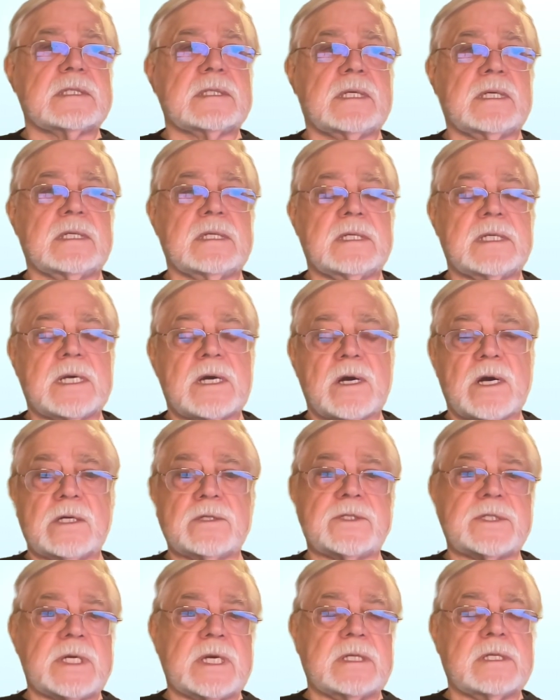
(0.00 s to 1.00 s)
and the
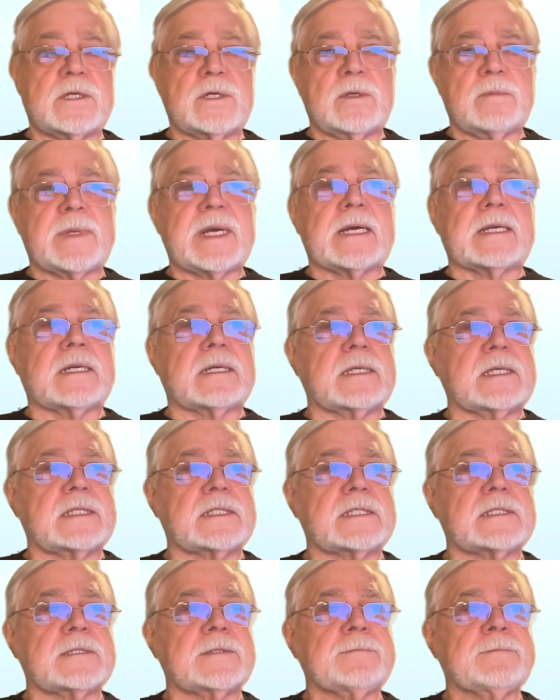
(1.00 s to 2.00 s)
arts and the
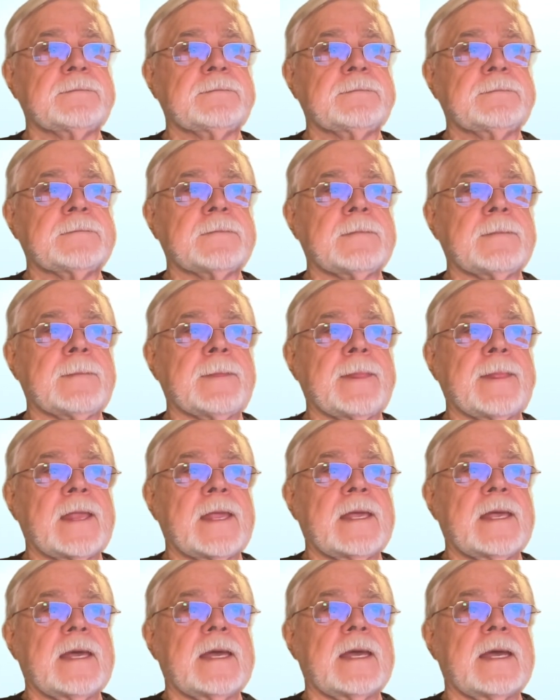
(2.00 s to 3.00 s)
humanities.
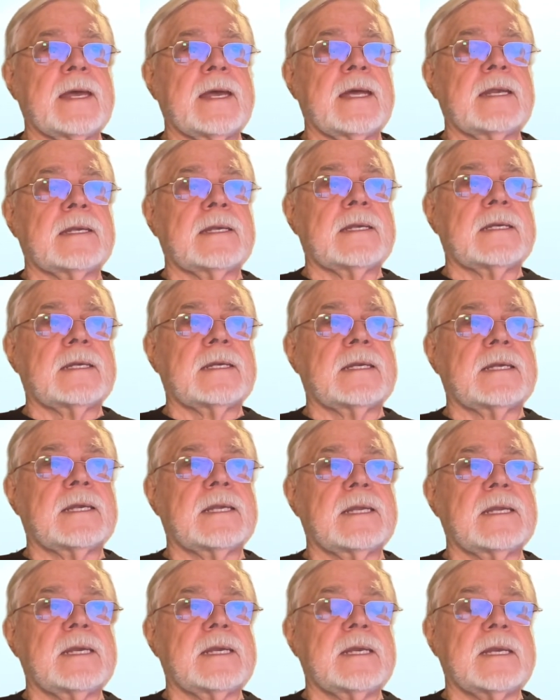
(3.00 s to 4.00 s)
And
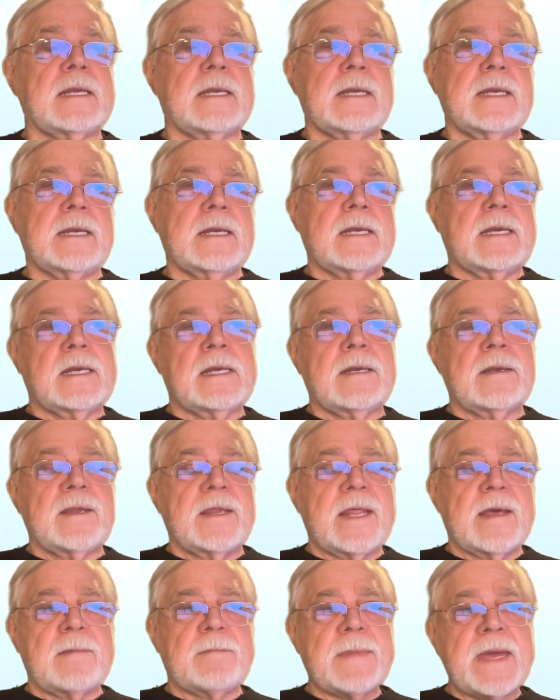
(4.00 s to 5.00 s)

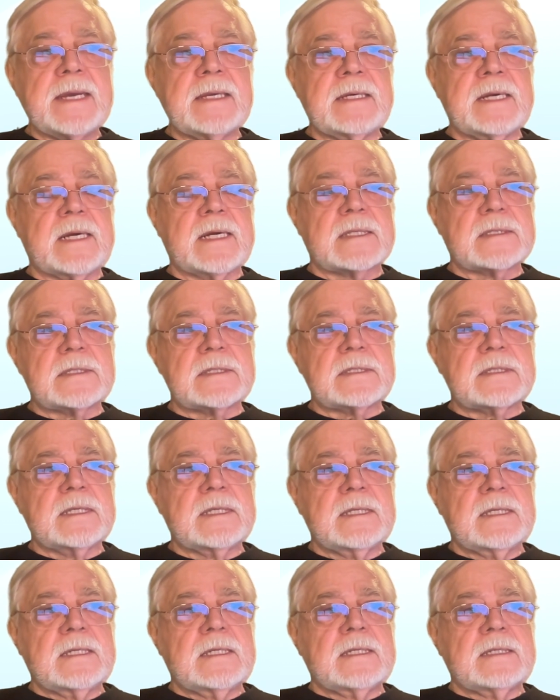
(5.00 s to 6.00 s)
they made us
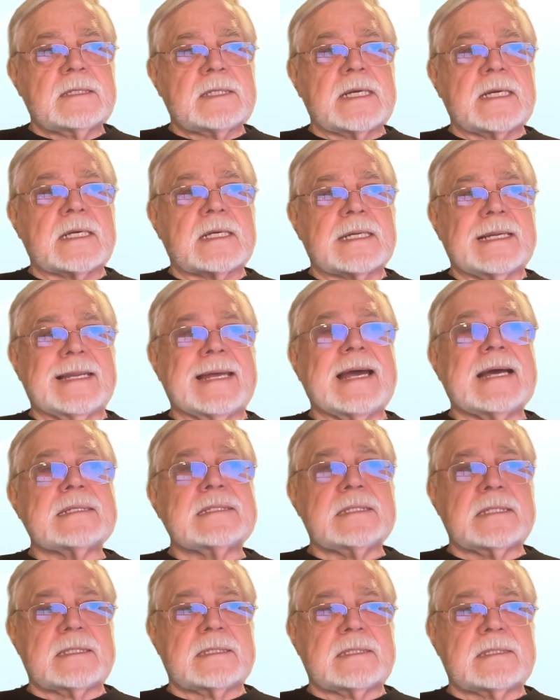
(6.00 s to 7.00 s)
take
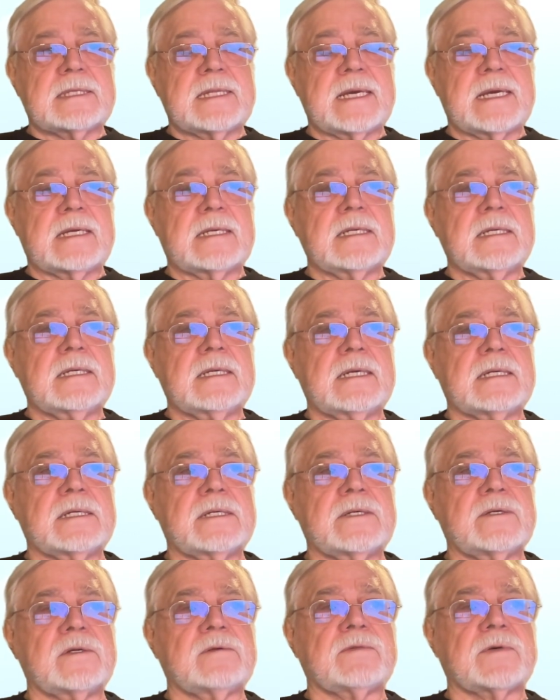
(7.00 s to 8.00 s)
classes then
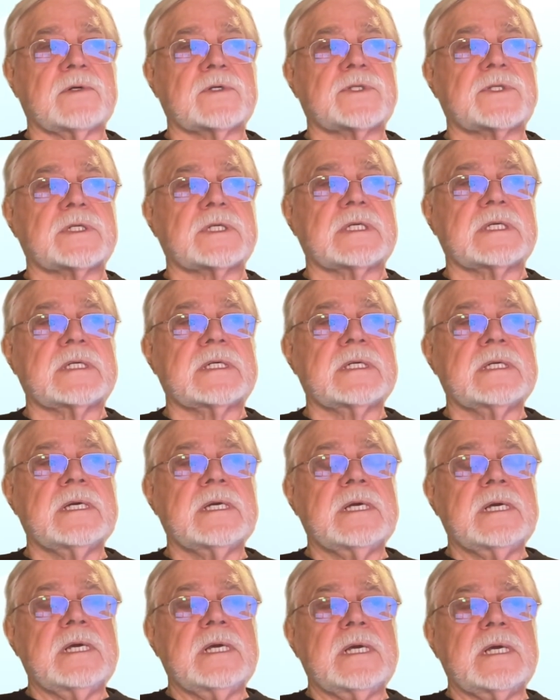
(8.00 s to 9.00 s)
at university
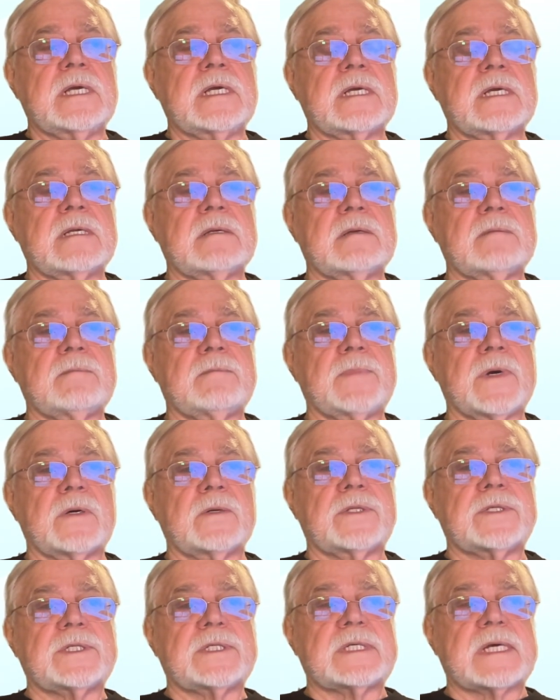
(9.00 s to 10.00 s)
in
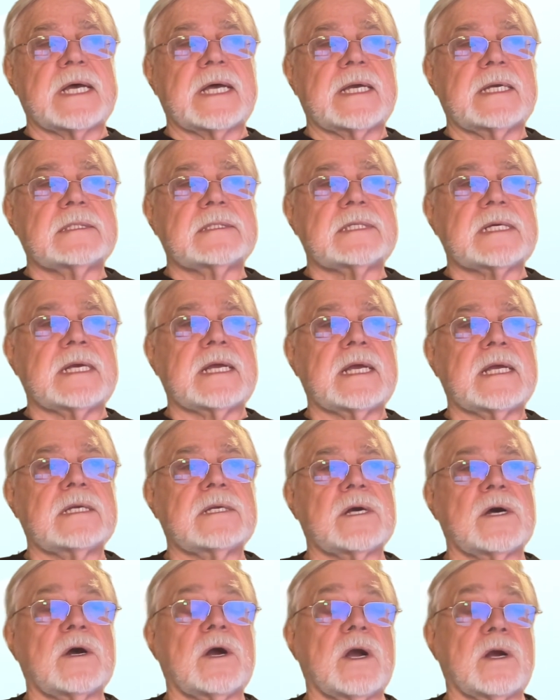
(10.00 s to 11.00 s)
both science
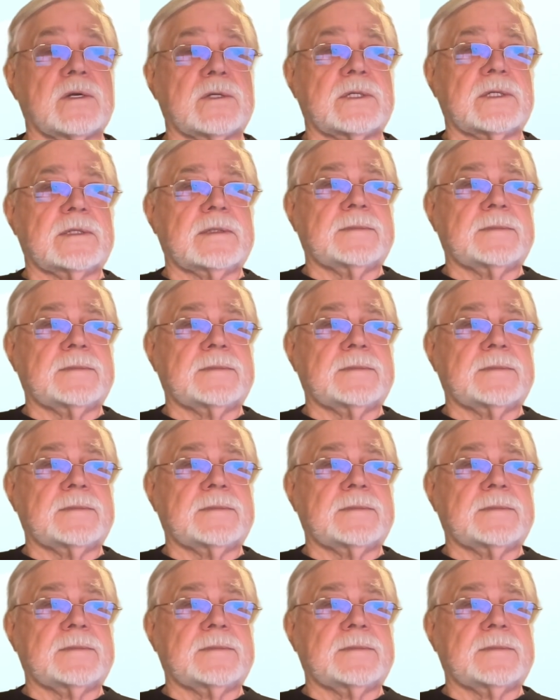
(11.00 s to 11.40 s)
and art.